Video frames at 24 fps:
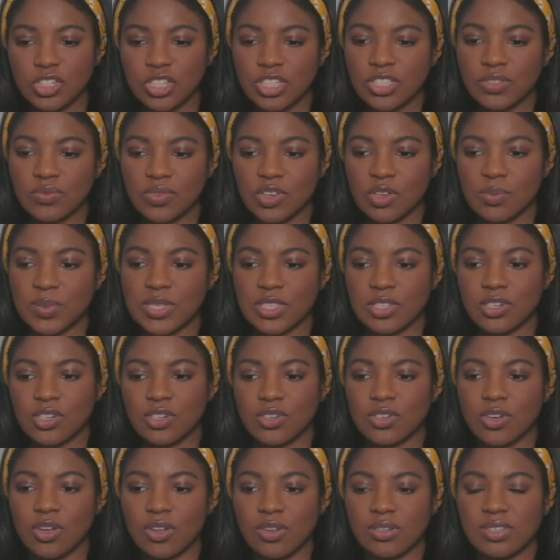this film as an
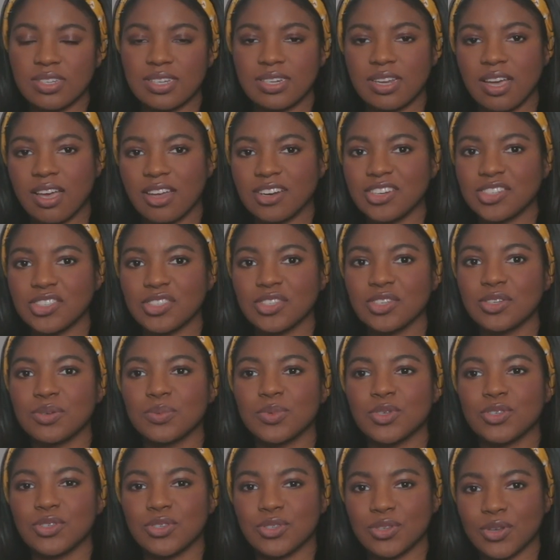adult, and honestly, it
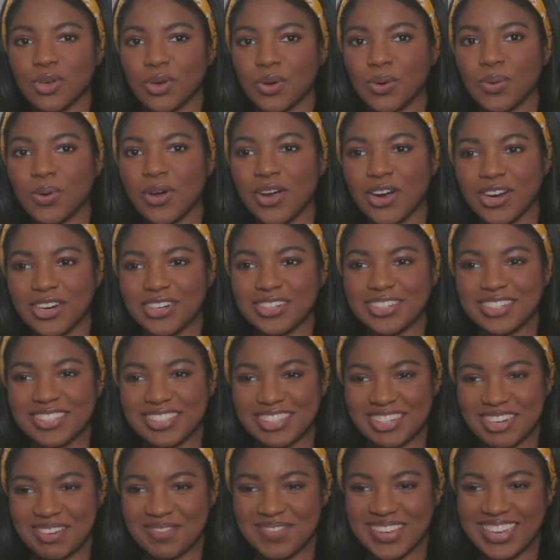was so hard to
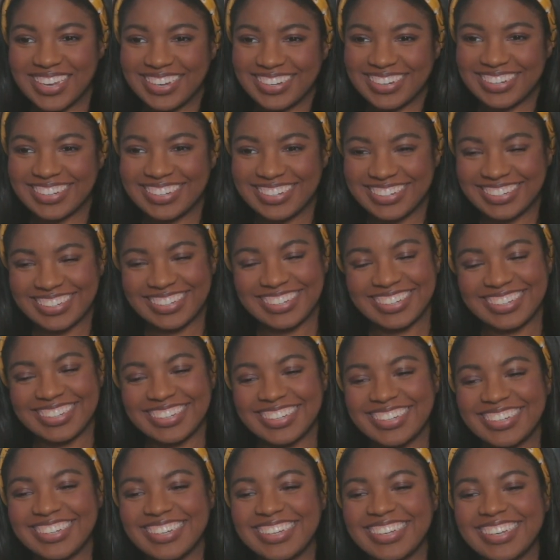stomach.
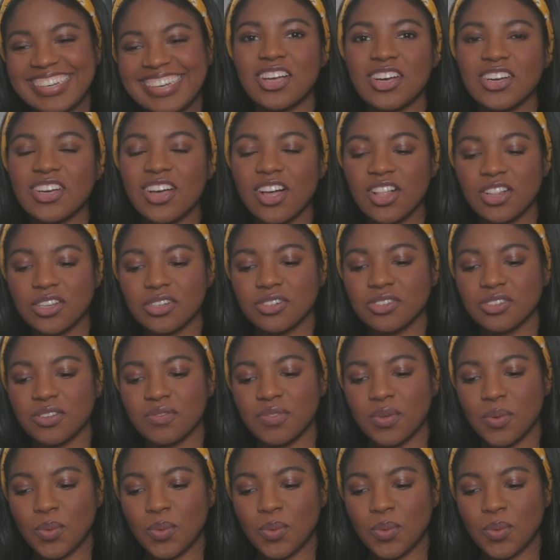However, the song Colors of the